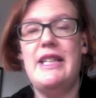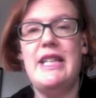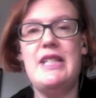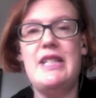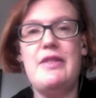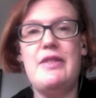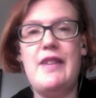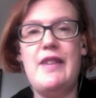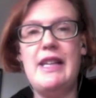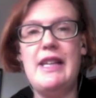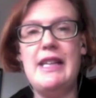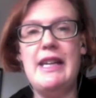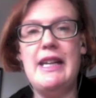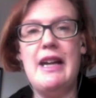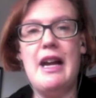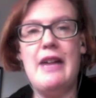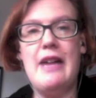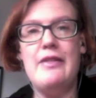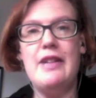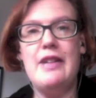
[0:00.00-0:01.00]
This
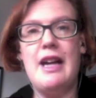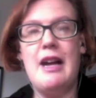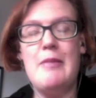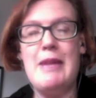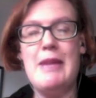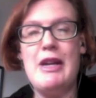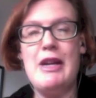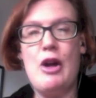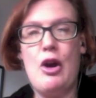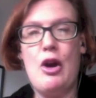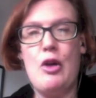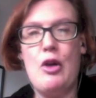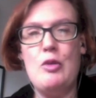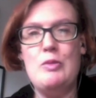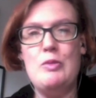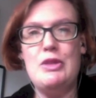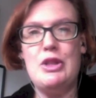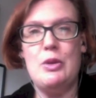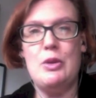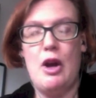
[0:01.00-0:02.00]
feeling of coming
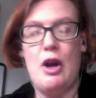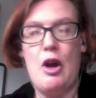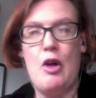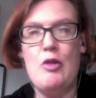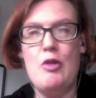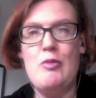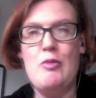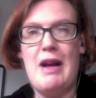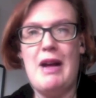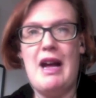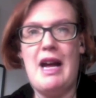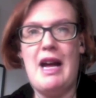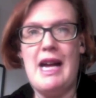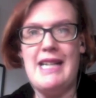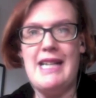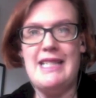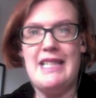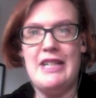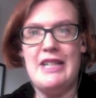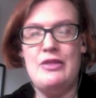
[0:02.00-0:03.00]
home to a home
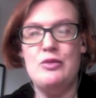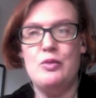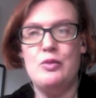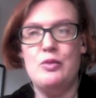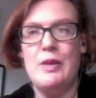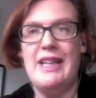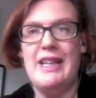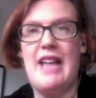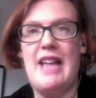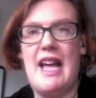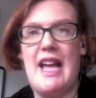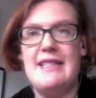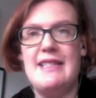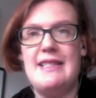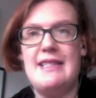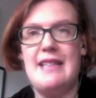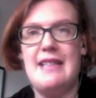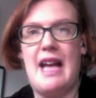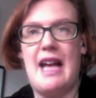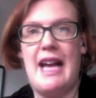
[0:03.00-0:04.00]
I didn't
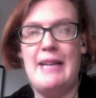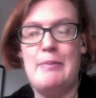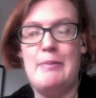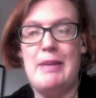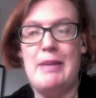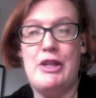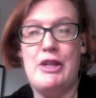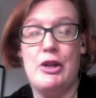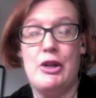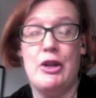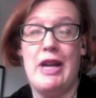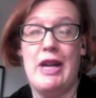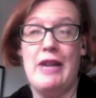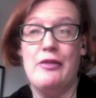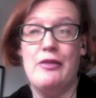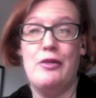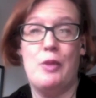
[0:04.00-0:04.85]
realize I'd been yearning